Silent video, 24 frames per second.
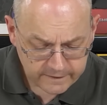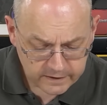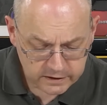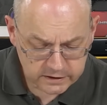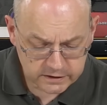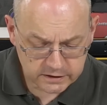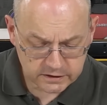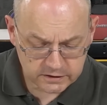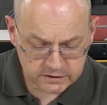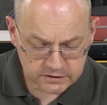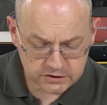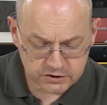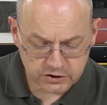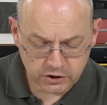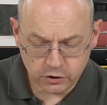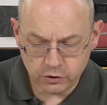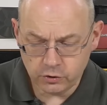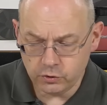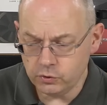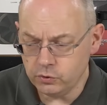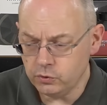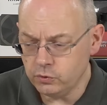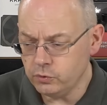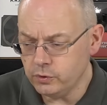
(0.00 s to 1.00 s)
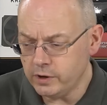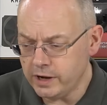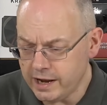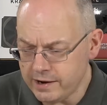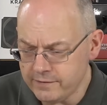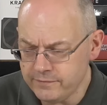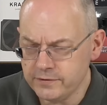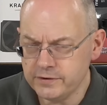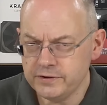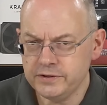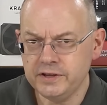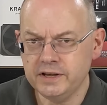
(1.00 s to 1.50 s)
Uh, so
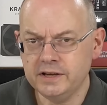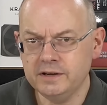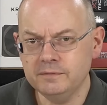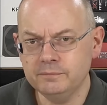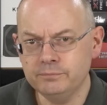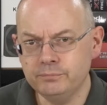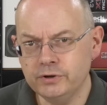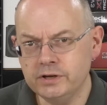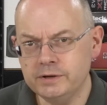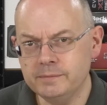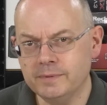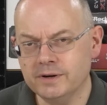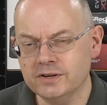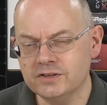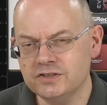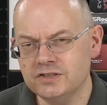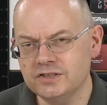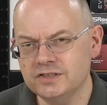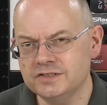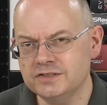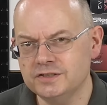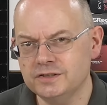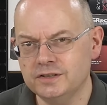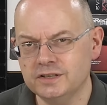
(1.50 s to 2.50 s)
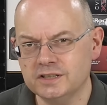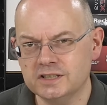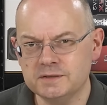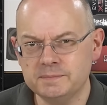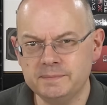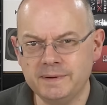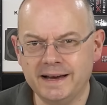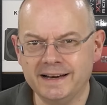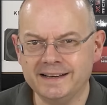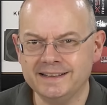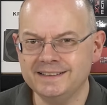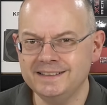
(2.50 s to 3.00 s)
everything pretty much as you'd
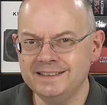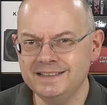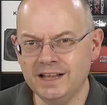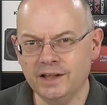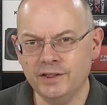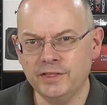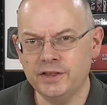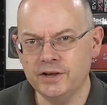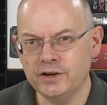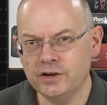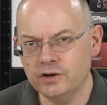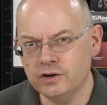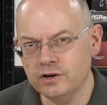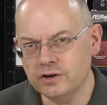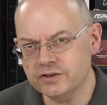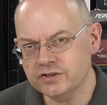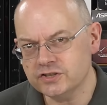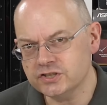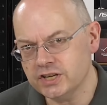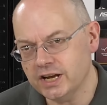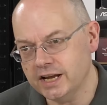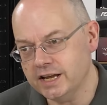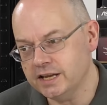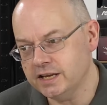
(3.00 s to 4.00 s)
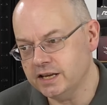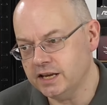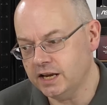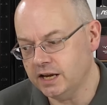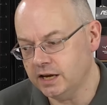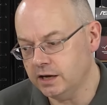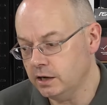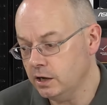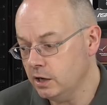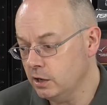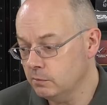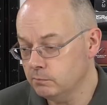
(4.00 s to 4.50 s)
expect, nothing
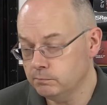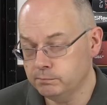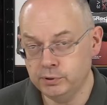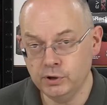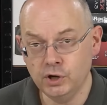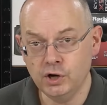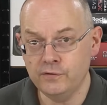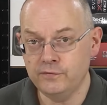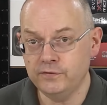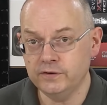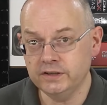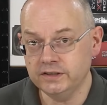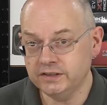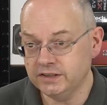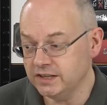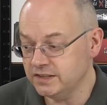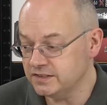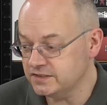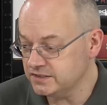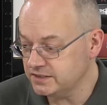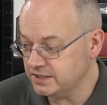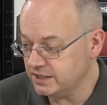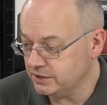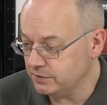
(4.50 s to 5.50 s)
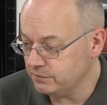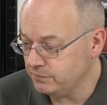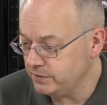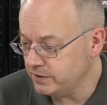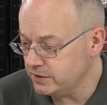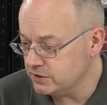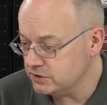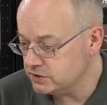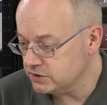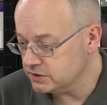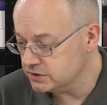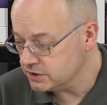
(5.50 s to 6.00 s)
earth-shaking, perfectly decent set of
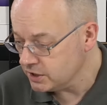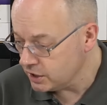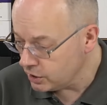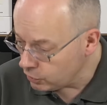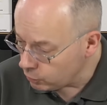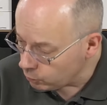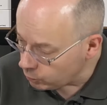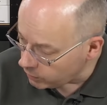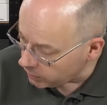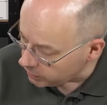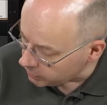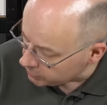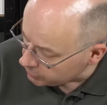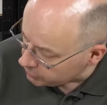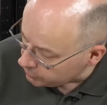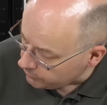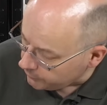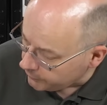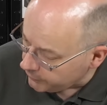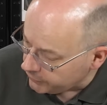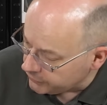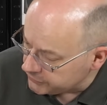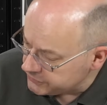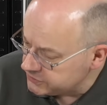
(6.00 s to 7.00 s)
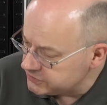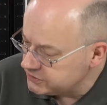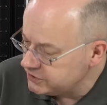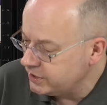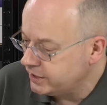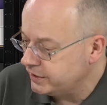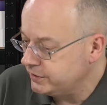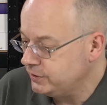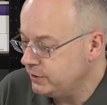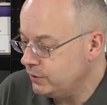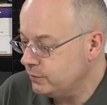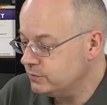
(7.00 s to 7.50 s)
features. One curiosity
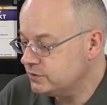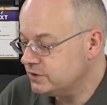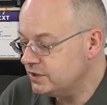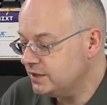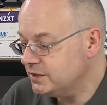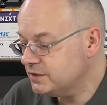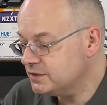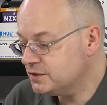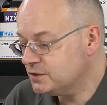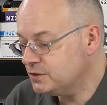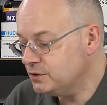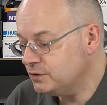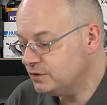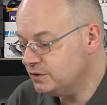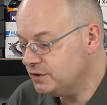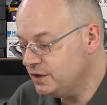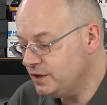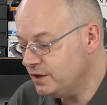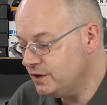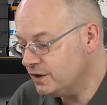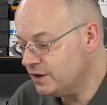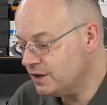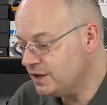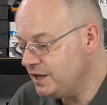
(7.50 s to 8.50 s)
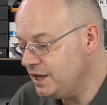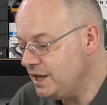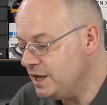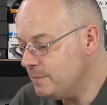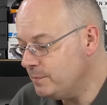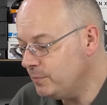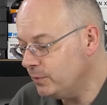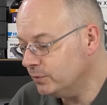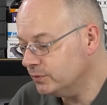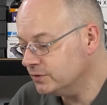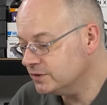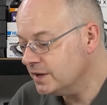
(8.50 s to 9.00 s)
I note is that the uh,
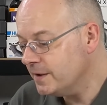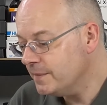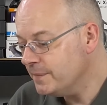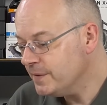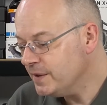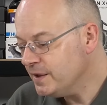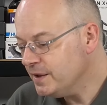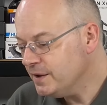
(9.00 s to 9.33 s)
keyboards,